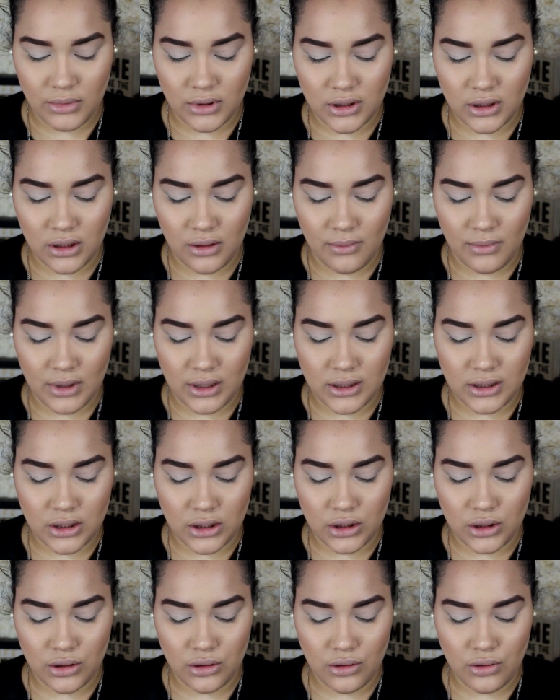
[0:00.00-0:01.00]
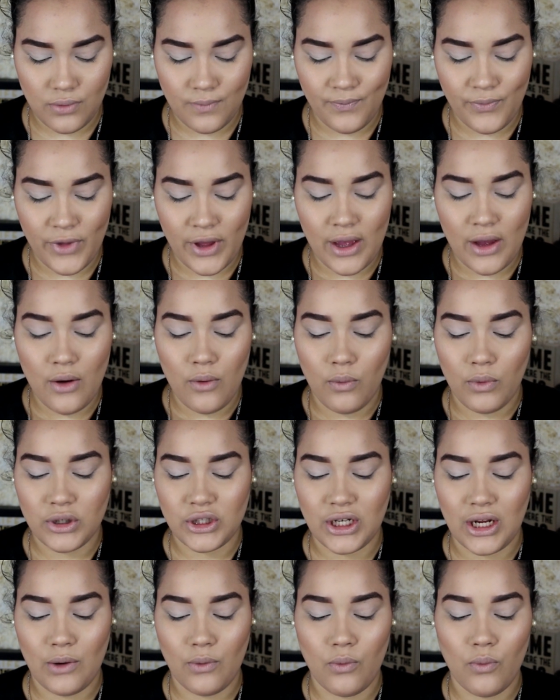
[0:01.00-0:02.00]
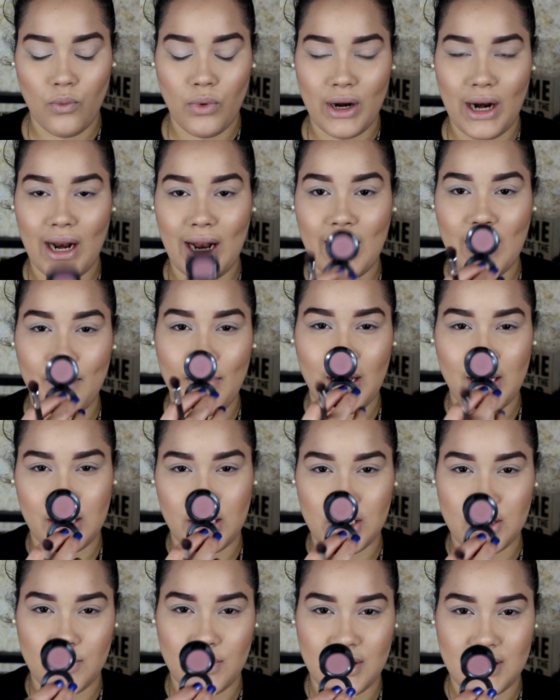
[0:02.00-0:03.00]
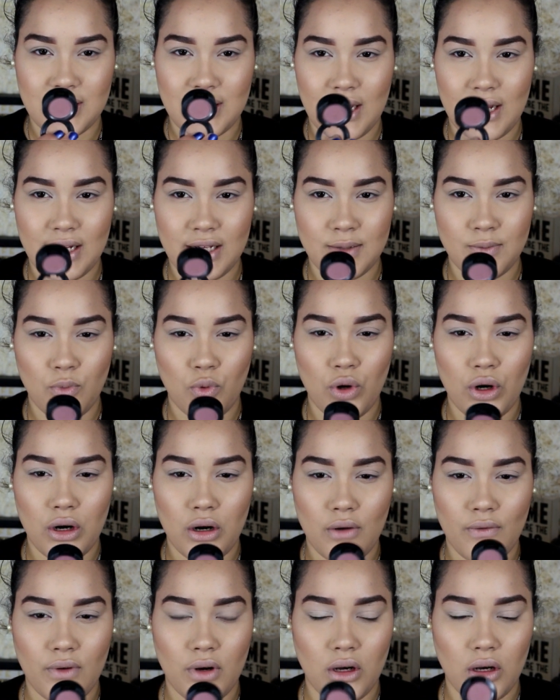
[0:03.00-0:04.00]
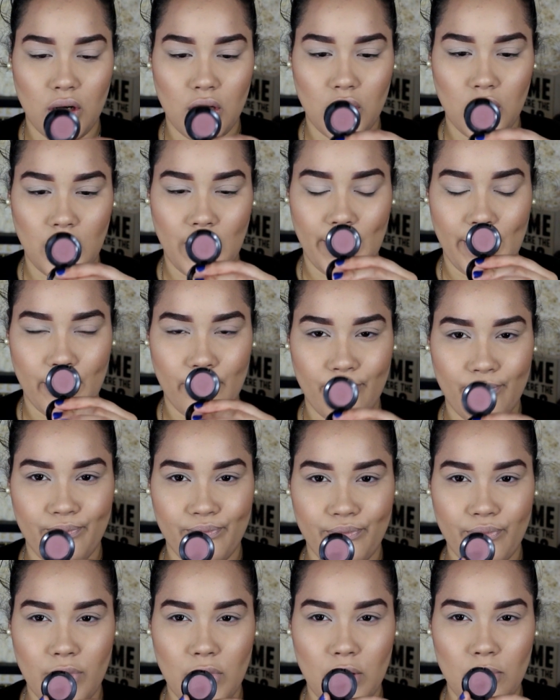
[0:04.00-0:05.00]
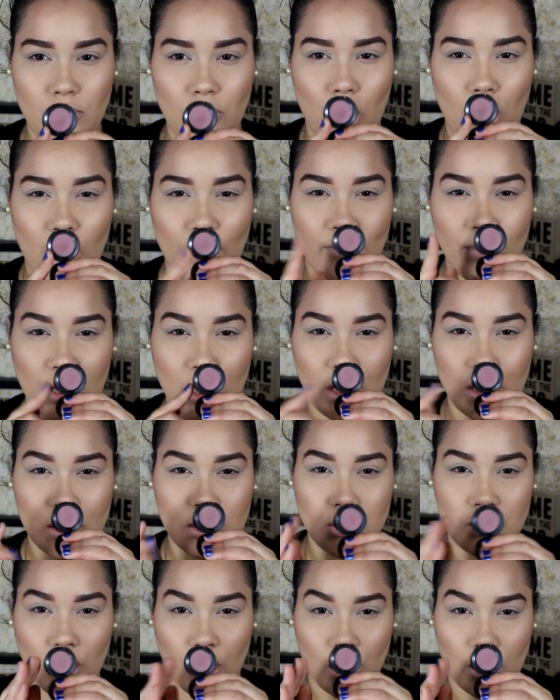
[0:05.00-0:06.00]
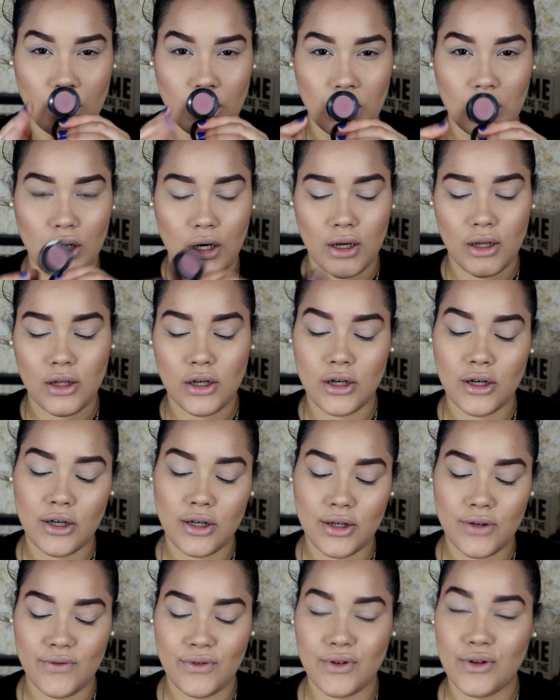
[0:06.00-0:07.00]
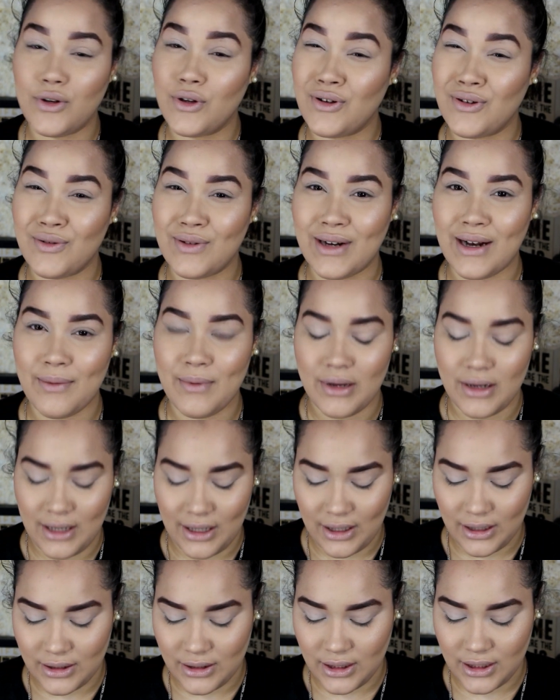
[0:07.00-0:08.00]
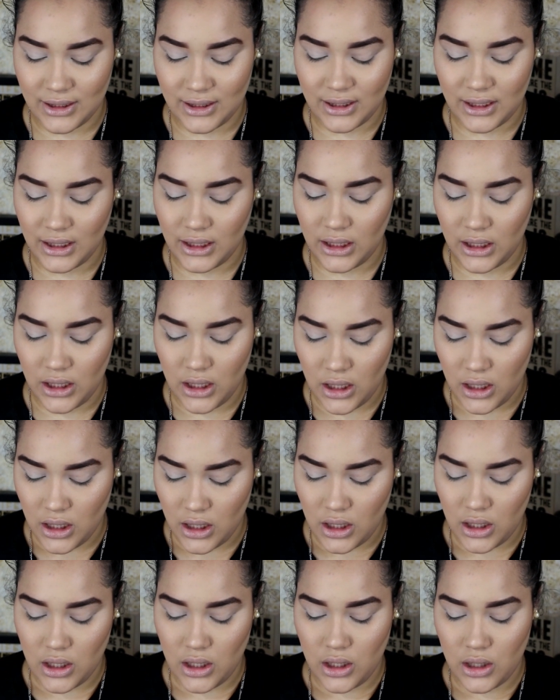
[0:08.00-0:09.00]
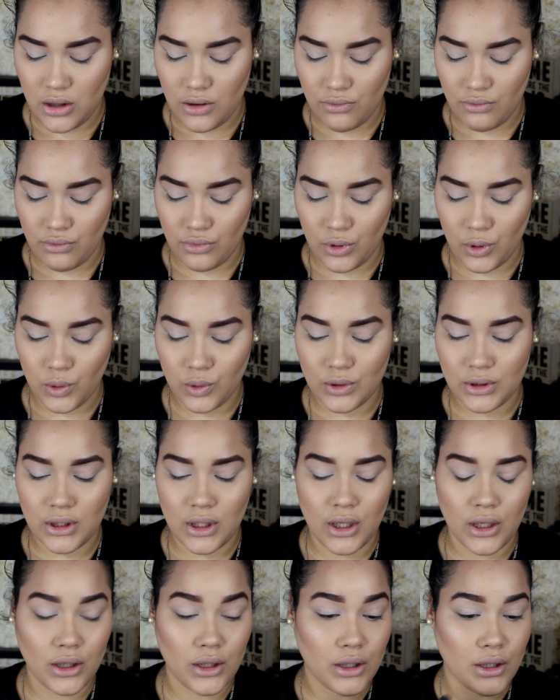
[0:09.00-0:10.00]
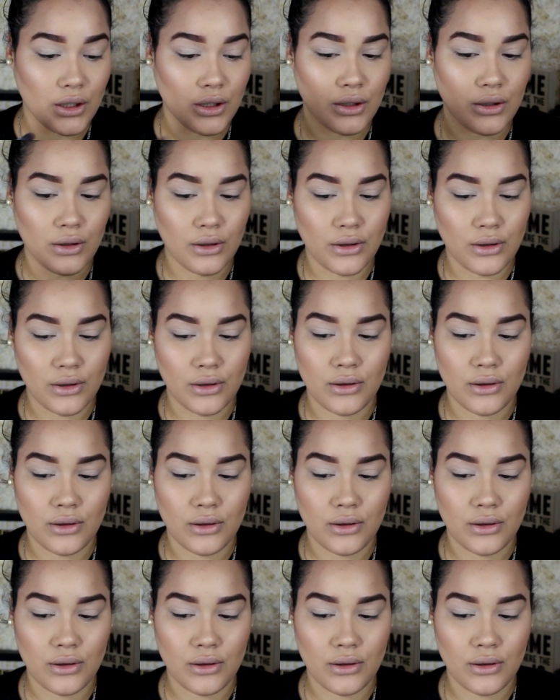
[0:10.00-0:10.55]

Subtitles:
I'm just going to mix the two. Which, what I like about this one is that it's more of a, like, mauve-y, darker color, if you know what I mean. Like a dusty rose color.